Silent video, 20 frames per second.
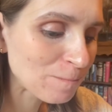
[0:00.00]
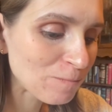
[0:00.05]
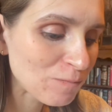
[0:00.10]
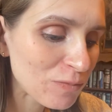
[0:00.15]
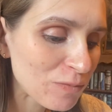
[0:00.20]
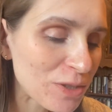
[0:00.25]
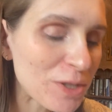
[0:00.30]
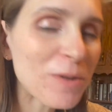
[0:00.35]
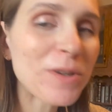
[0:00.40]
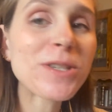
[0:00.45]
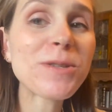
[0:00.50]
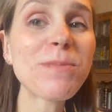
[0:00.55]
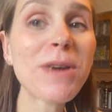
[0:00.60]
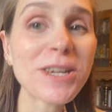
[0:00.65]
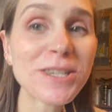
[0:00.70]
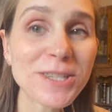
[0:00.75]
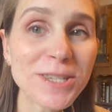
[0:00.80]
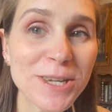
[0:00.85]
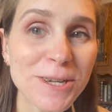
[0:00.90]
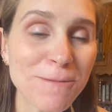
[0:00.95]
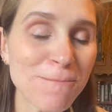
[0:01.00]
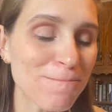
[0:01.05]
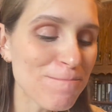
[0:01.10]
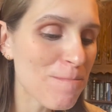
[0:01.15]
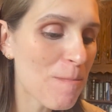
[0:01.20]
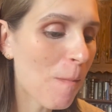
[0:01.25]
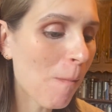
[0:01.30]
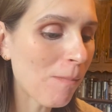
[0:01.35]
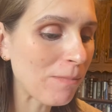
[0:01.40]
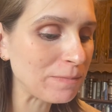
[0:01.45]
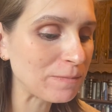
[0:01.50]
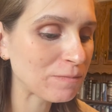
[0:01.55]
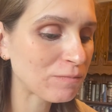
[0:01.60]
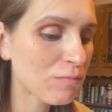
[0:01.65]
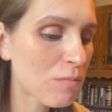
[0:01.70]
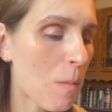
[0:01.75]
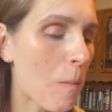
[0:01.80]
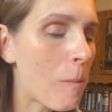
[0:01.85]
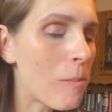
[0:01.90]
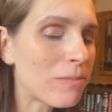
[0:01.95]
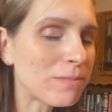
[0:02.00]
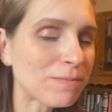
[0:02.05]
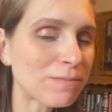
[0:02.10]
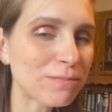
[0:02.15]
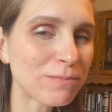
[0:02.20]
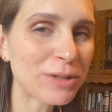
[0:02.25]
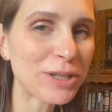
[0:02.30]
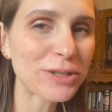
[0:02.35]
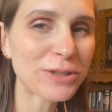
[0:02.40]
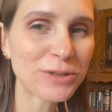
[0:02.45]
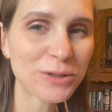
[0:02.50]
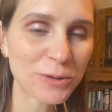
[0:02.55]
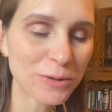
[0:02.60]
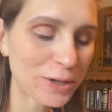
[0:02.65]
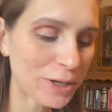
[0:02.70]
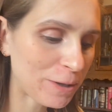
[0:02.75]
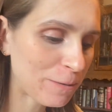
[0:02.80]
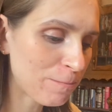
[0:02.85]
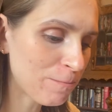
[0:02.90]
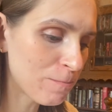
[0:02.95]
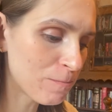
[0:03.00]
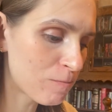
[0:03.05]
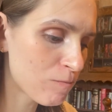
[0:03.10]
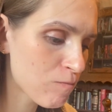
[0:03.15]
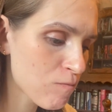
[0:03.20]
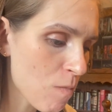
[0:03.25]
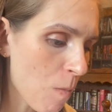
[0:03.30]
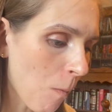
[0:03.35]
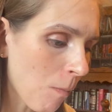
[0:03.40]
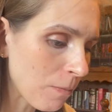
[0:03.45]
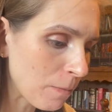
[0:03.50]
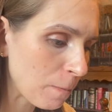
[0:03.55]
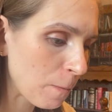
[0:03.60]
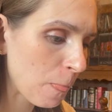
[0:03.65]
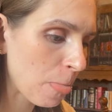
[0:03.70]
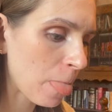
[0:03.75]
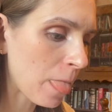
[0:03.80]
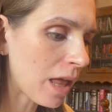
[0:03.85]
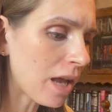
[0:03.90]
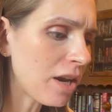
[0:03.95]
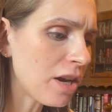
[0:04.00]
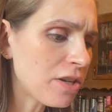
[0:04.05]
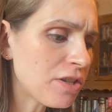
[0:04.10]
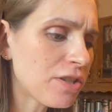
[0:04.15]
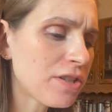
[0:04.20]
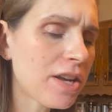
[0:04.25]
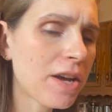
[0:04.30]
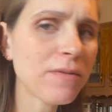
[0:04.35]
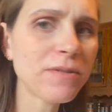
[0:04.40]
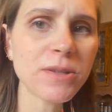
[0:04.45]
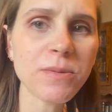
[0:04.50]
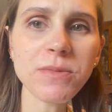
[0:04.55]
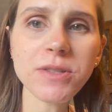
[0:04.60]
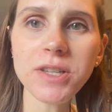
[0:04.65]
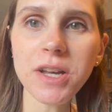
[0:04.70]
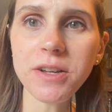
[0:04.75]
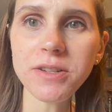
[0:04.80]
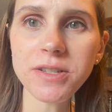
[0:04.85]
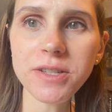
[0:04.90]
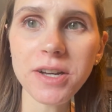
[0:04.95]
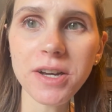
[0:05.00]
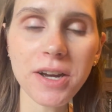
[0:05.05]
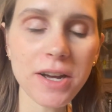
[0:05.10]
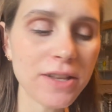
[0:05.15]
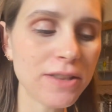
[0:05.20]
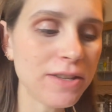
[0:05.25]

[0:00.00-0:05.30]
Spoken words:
So it's messy, but it's so good. And I just have some salsa on the